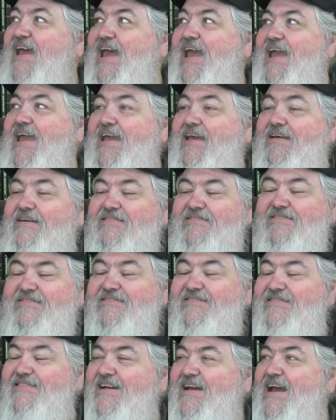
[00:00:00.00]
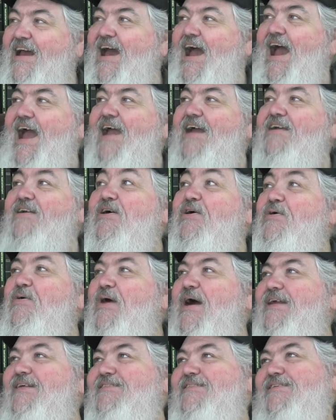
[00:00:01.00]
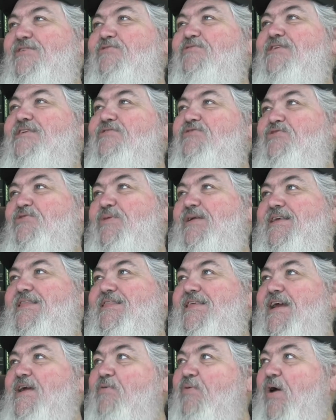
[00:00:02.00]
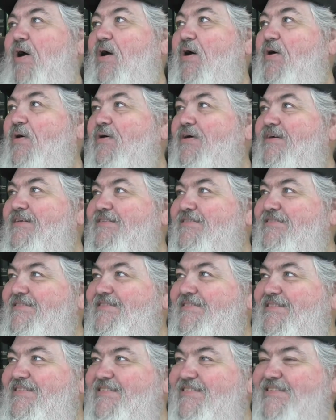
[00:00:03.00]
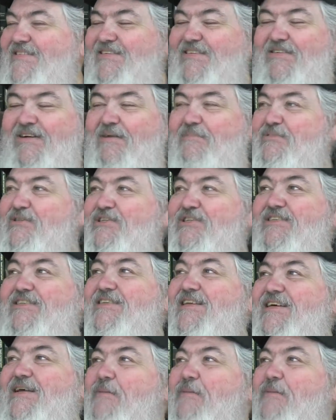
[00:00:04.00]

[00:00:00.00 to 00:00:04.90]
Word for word: Hey, I know you didn't do anything wrong. I'm just